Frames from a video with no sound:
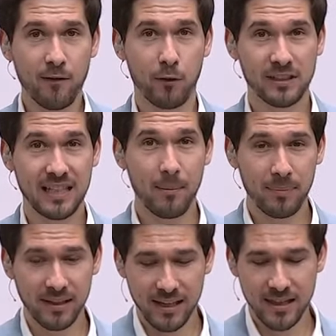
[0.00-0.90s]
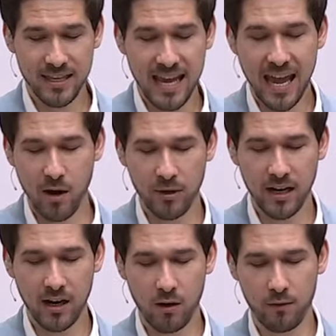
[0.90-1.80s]
For example, in the
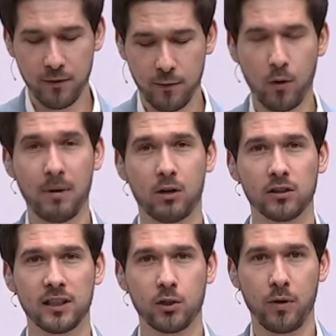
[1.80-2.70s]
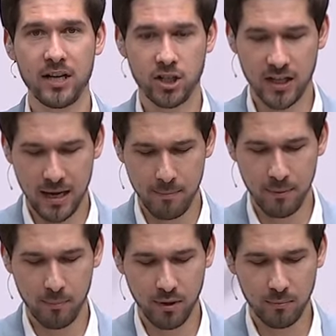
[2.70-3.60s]
area of the former concentration camp
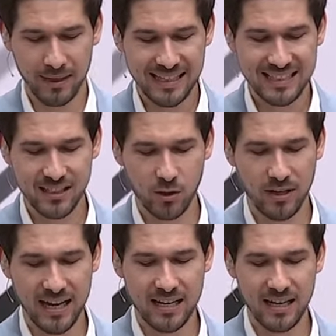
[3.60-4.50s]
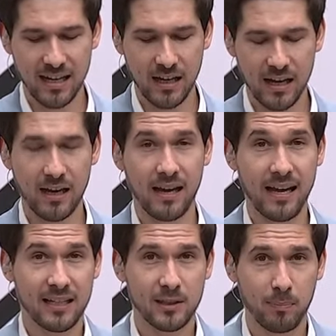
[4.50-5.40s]
Bergen-Belsen, you can
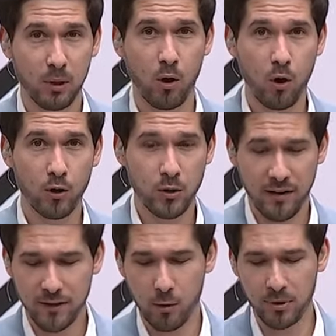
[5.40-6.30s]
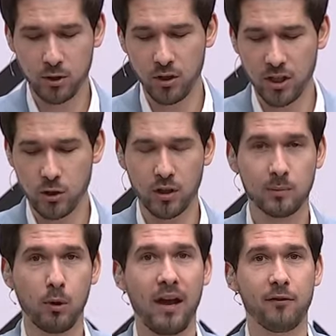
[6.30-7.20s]
explore, you have the opportunity to
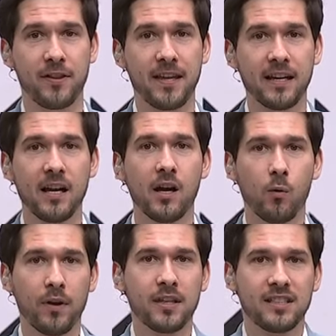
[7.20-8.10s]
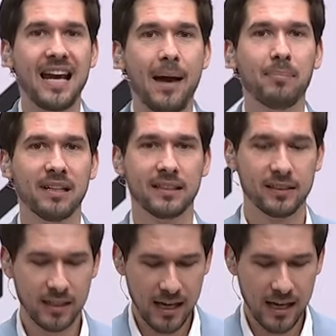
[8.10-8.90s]
explore everything with a tablet.